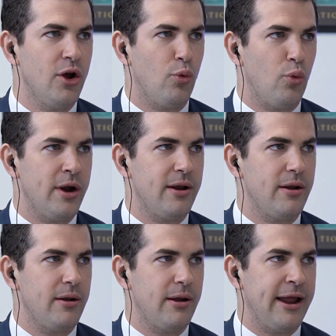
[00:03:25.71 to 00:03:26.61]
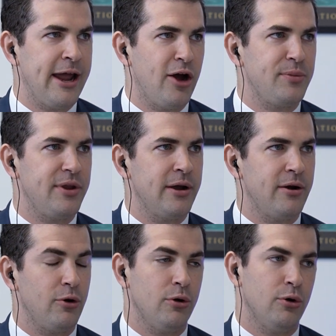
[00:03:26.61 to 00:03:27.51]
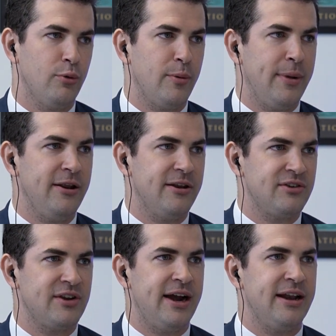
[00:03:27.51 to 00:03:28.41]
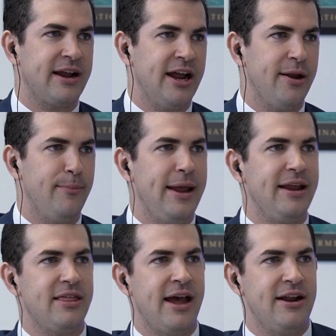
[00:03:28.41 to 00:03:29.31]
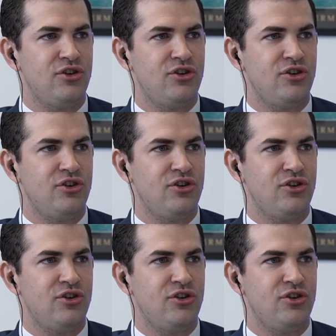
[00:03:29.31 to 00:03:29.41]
What helped you, or what made you decide to kind of make that